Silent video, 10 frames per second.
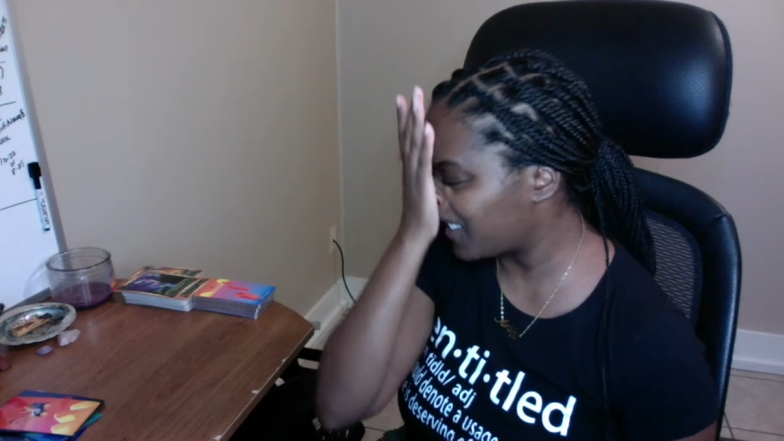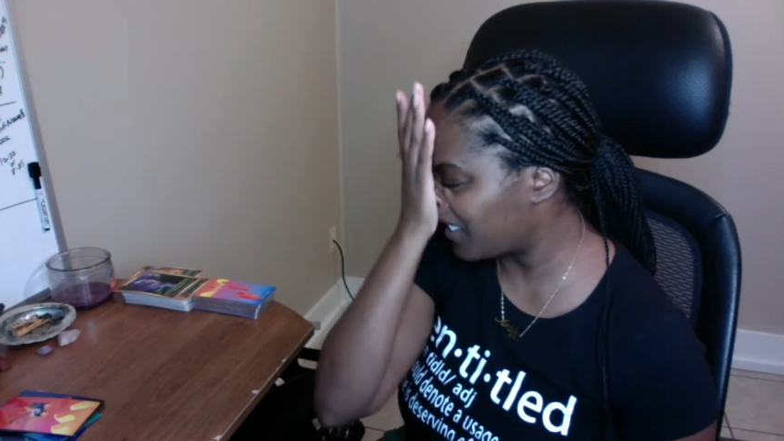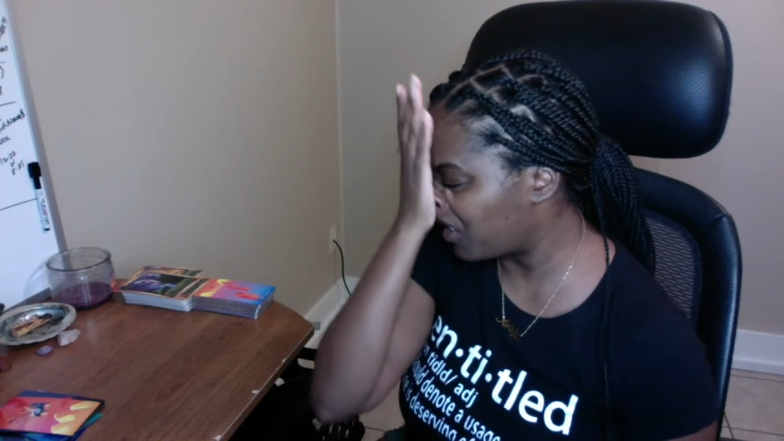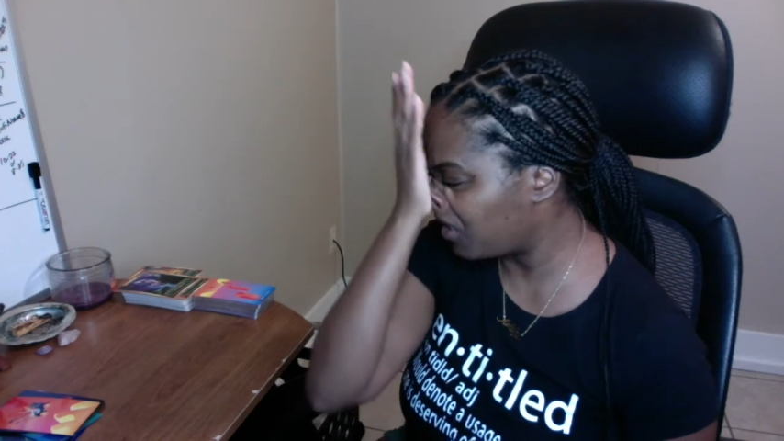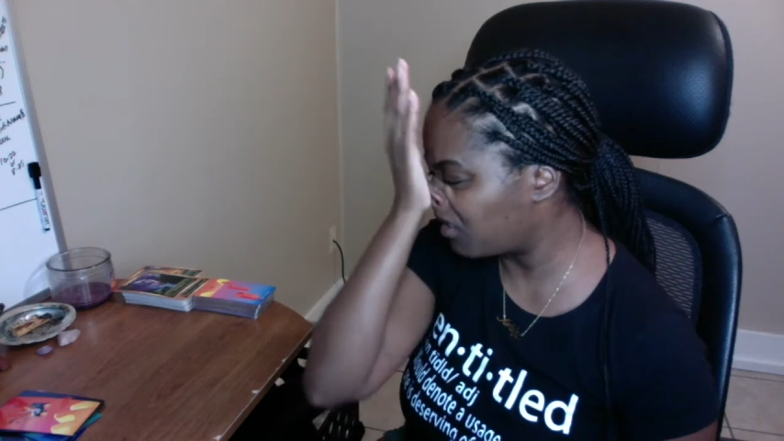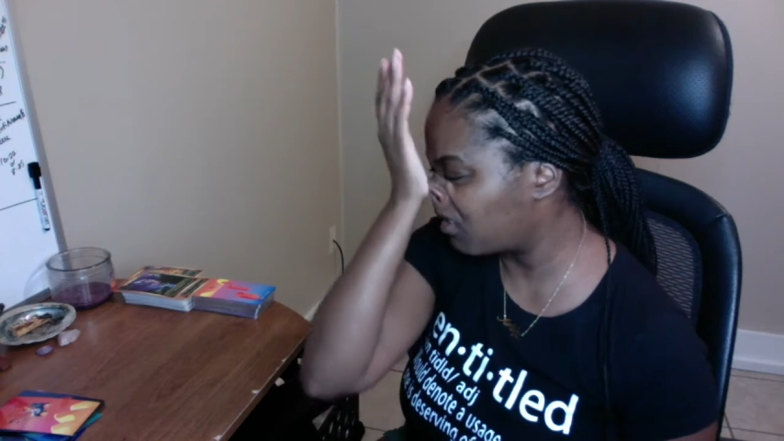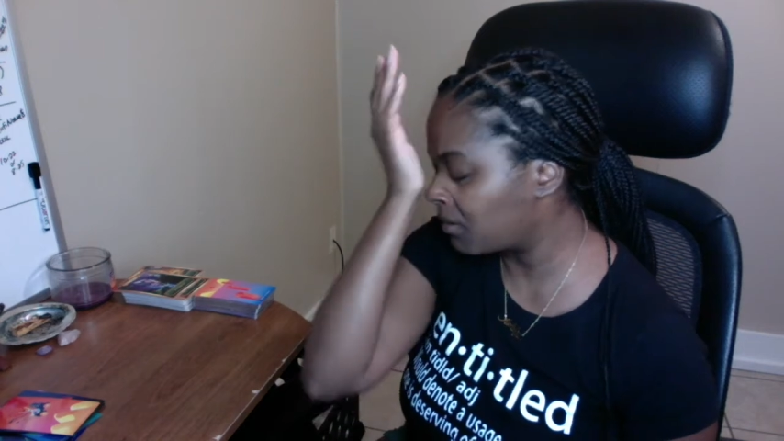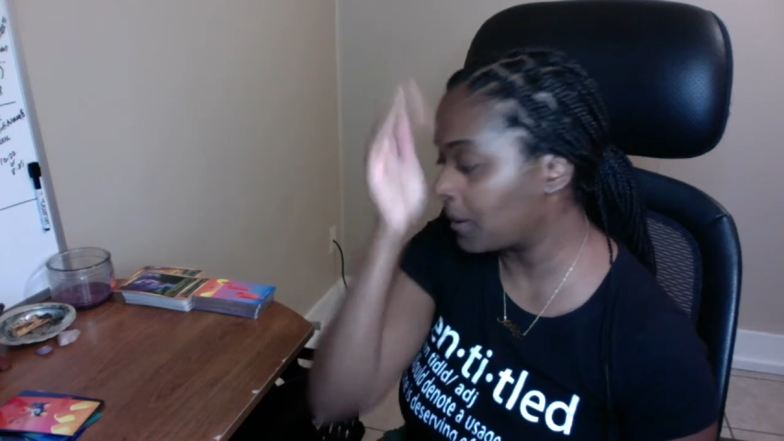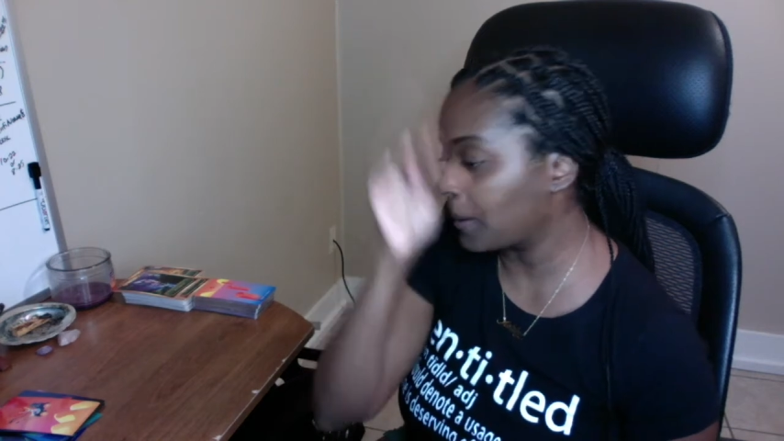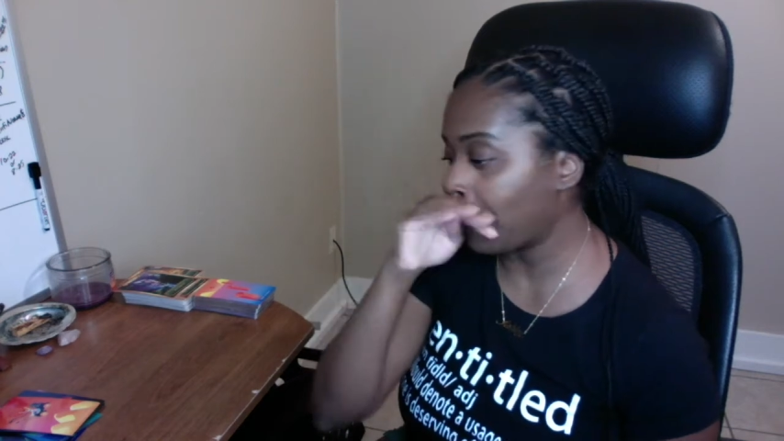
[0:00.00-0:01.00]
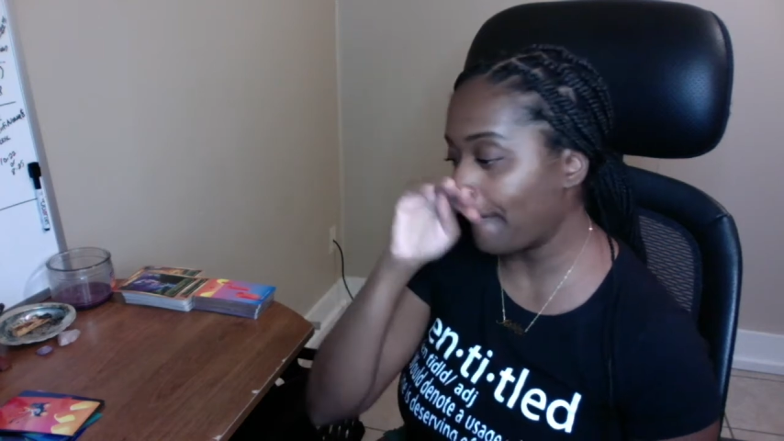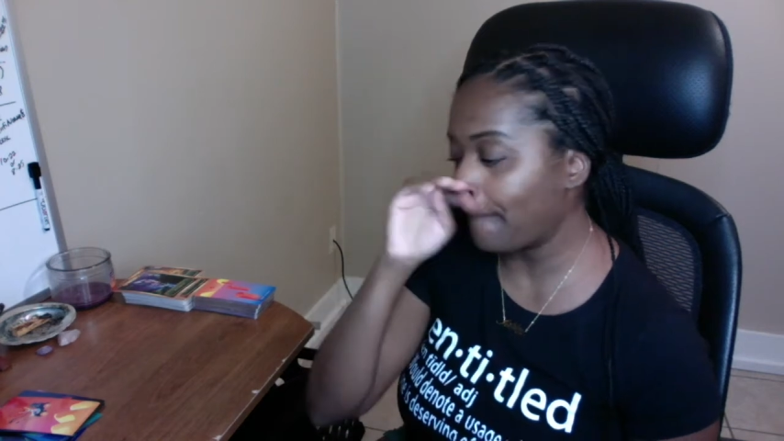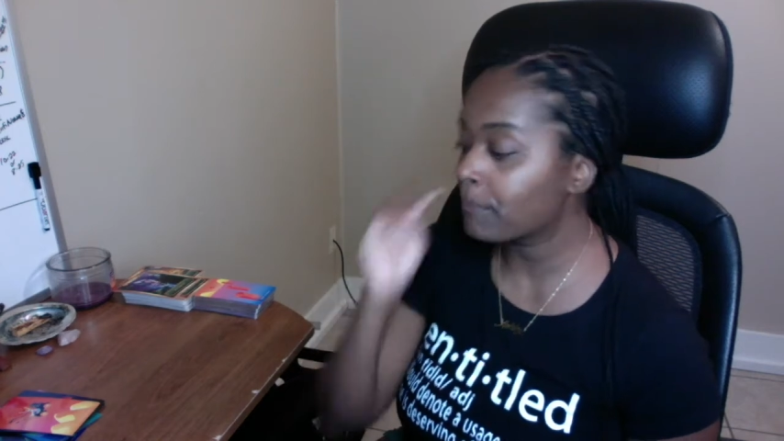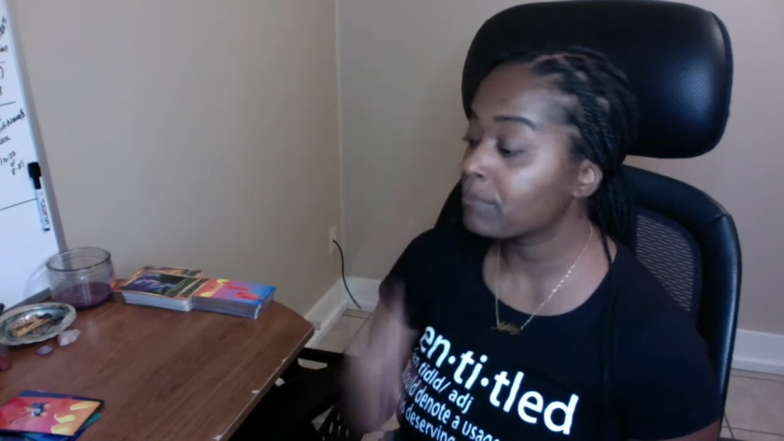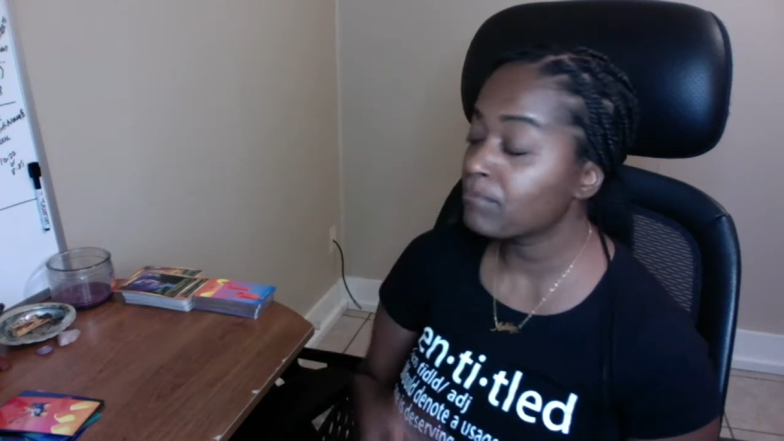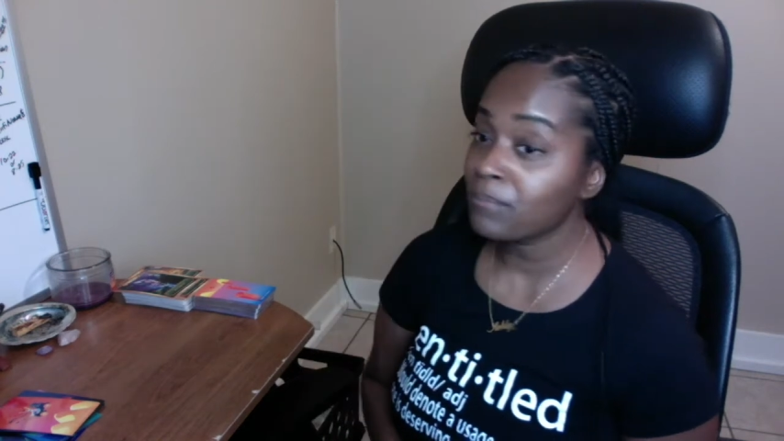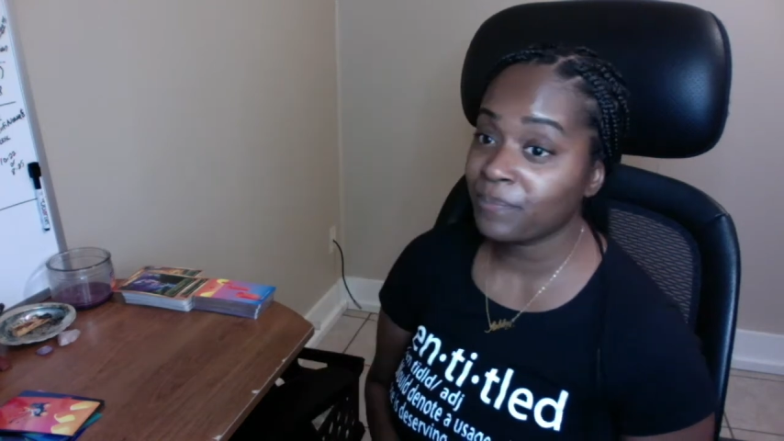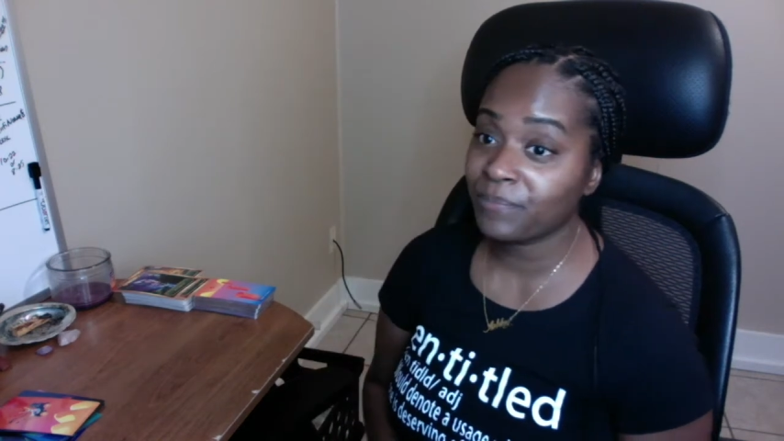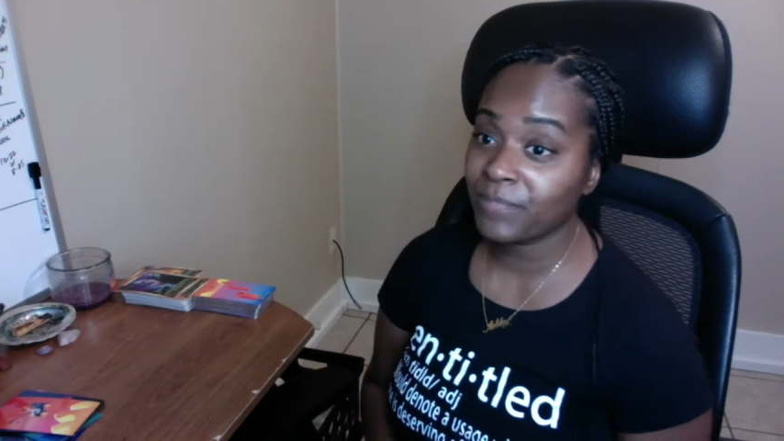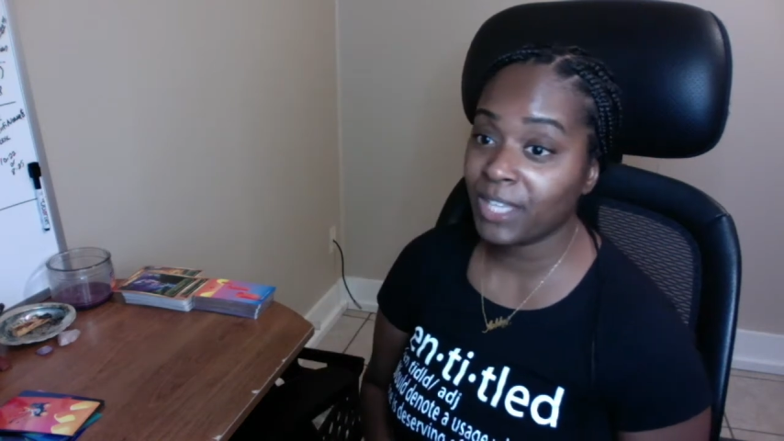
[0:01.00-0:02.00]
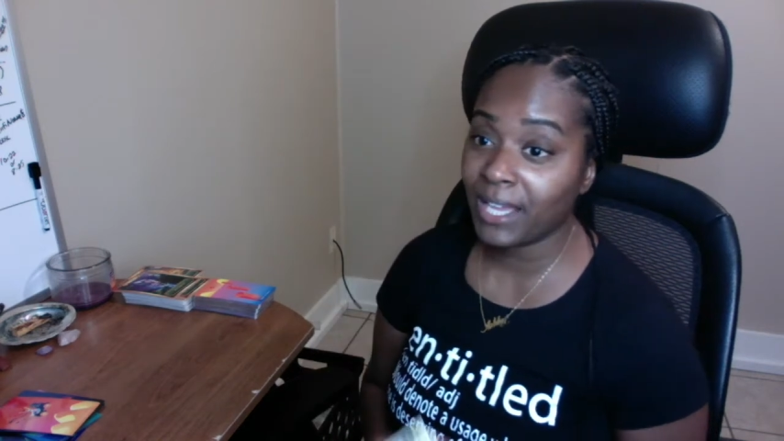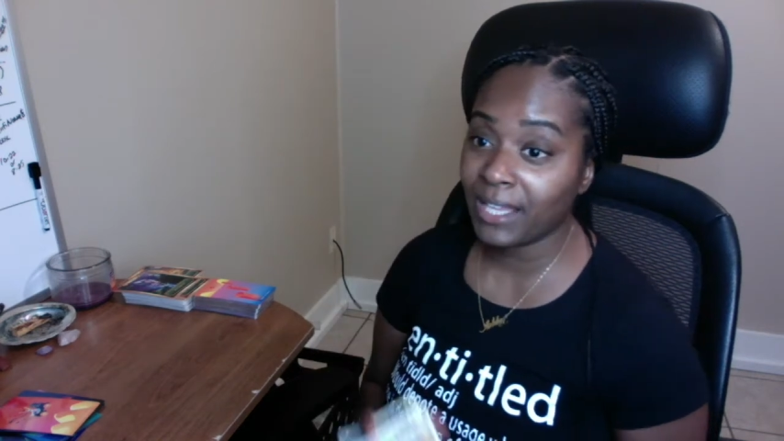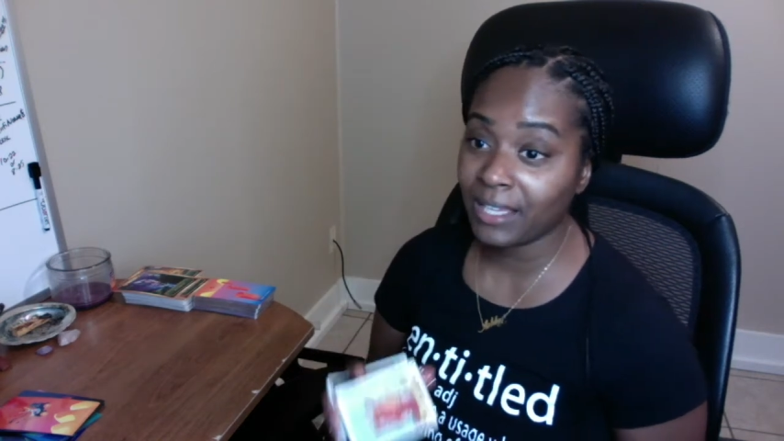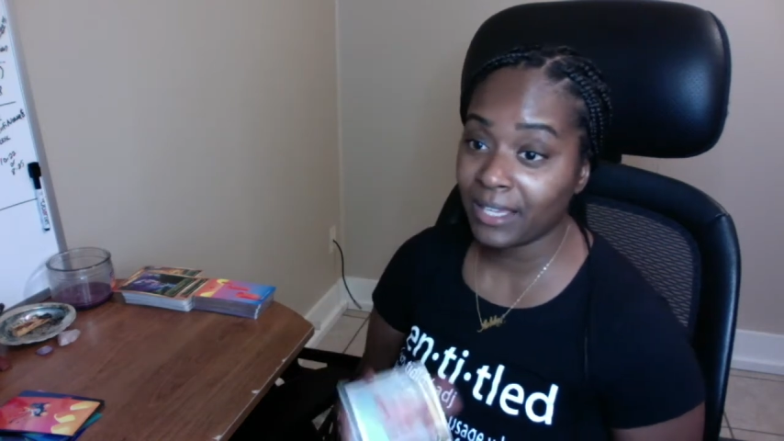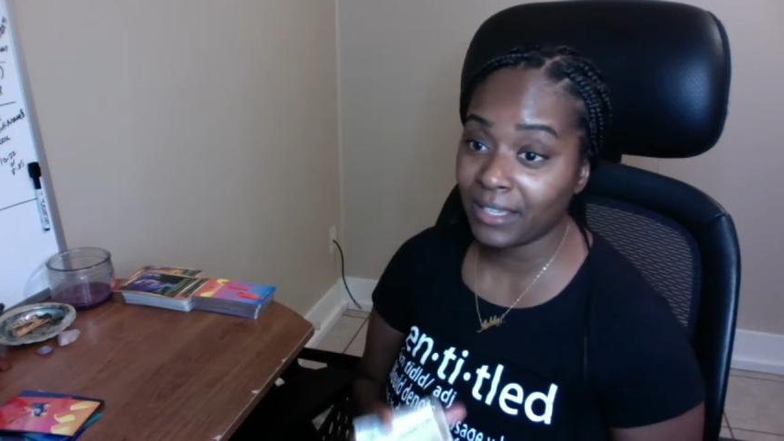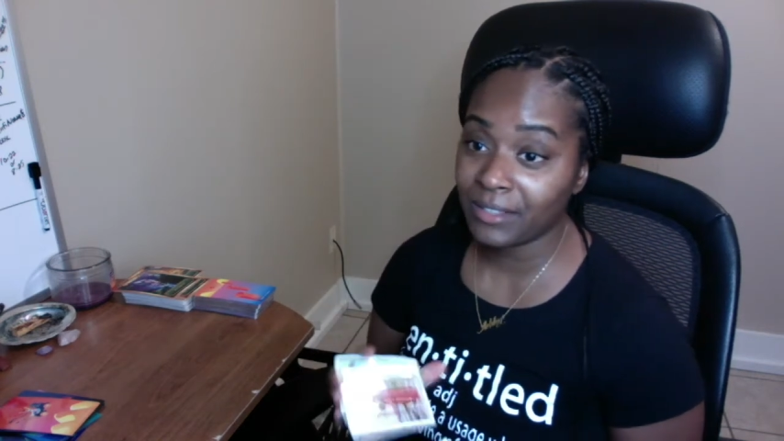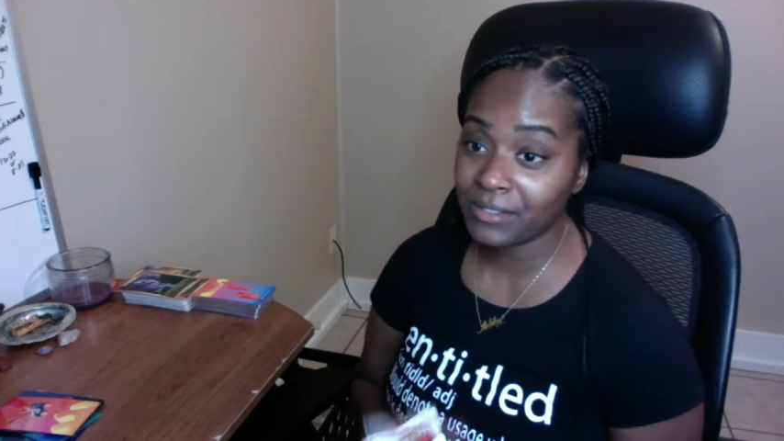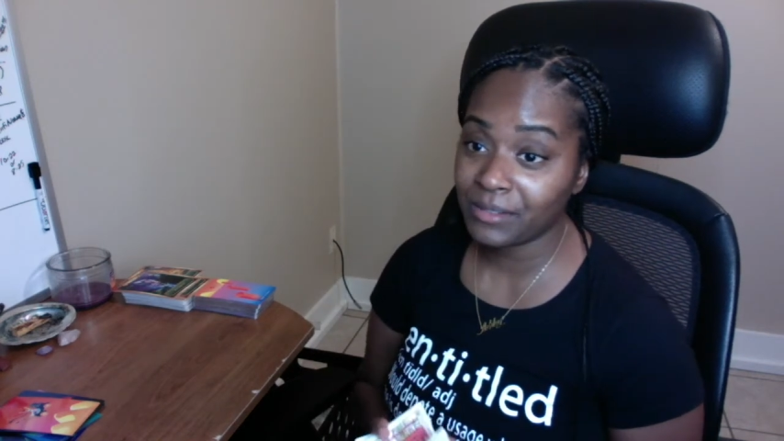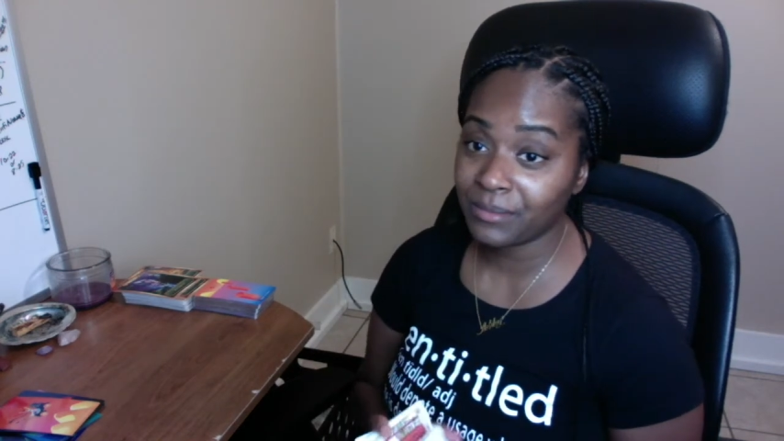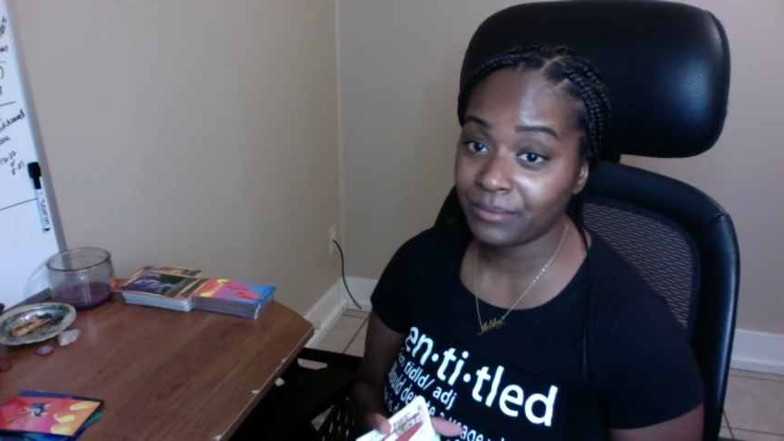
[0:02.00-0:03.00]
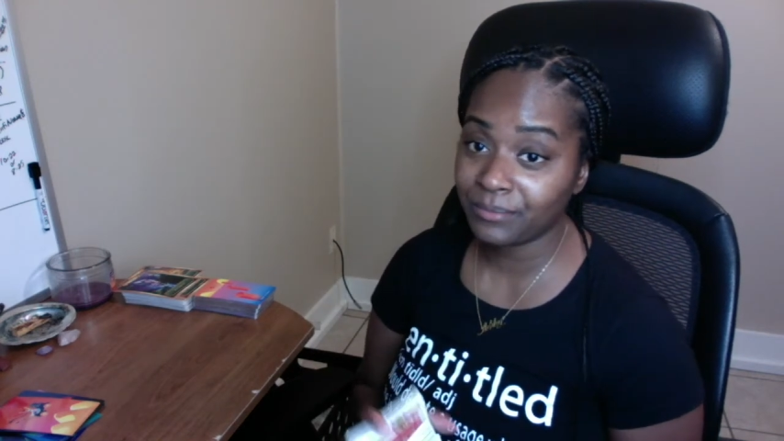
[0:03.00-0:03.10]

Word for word: and who the ally is?